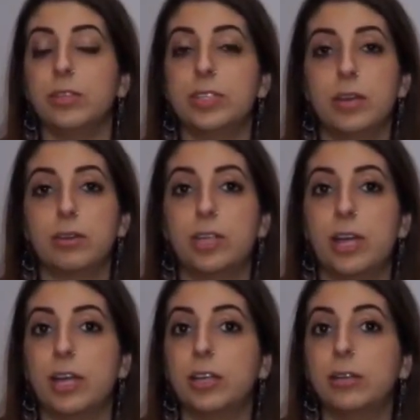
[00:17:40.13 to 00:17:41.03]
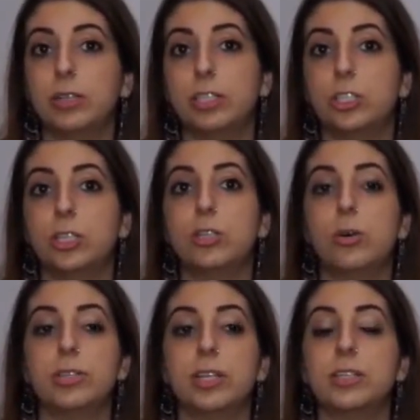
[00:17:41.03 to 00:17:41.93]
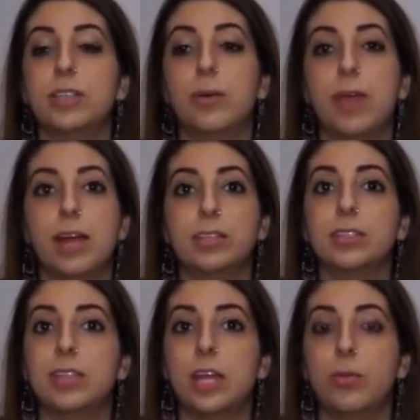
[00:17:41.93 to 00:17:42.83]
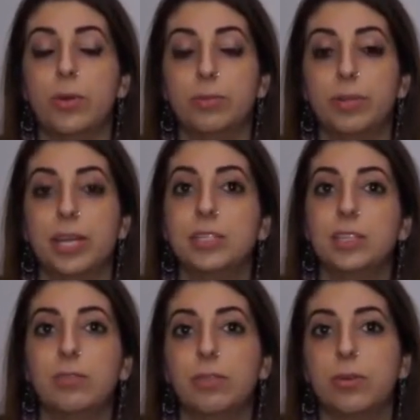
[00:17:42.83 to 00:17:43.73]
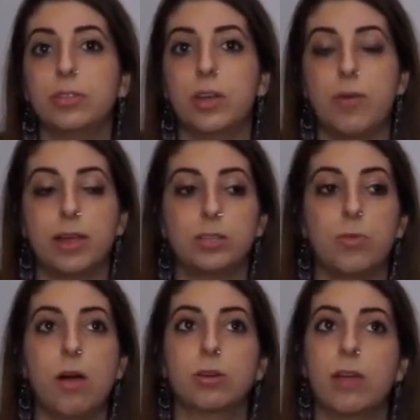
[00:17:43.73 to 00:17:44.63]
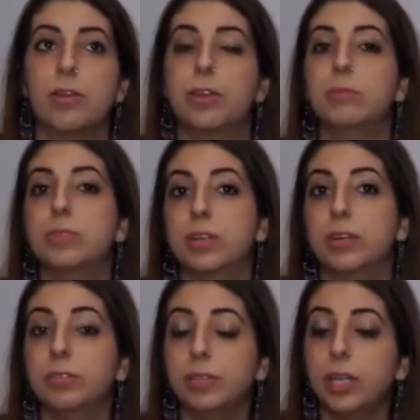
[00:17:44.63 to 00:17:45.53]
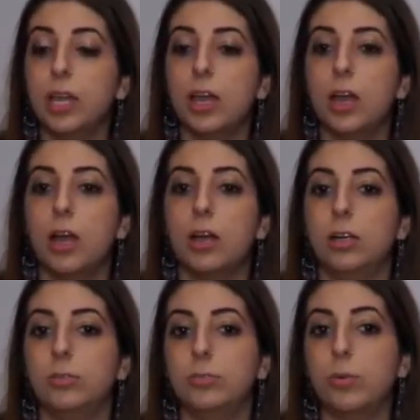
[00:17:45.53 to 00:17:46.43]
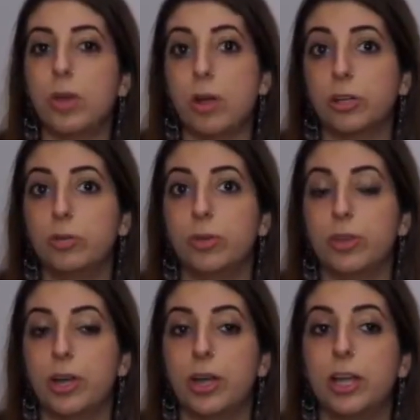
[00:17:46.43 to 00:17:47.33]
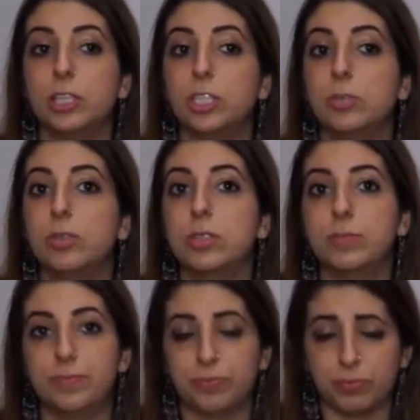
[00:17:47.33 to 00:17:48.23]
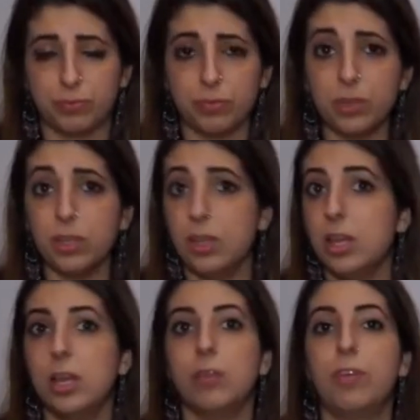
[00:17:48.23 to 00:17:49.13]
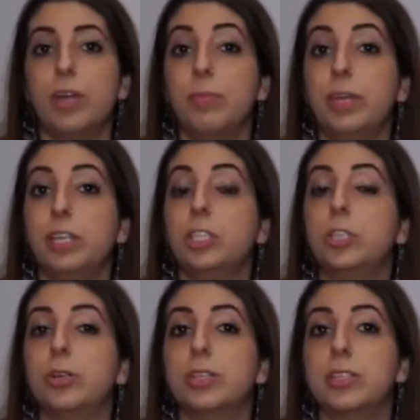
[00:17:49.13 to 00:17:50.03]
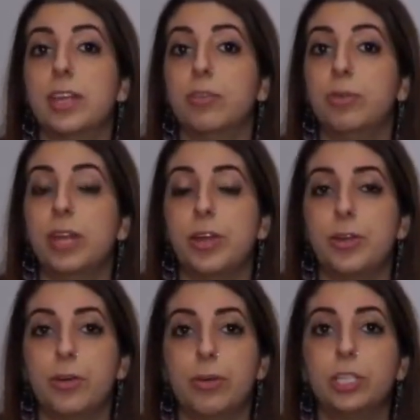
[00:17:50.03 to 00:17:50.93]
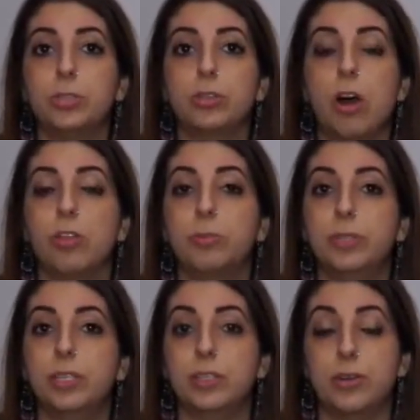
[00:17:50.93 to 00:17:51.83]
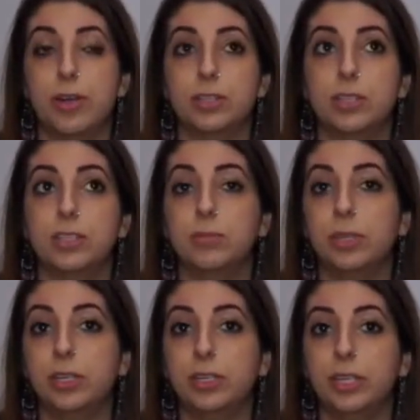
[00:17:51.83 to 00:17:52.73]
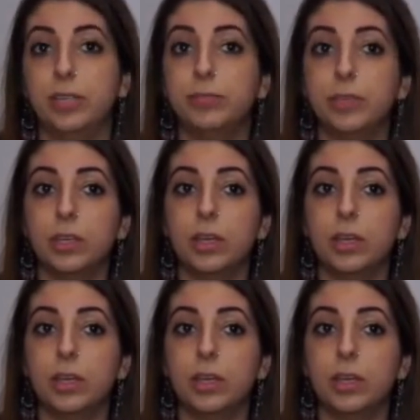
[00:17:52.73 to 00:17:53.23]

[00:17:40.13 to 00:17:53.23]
The secretary initially told us that we had to stay in one place, even though it's our right to walk around and observe. We argued with her, and she was very mean, and she told us that if we get in her way, she'll call the police and arrest us immediately.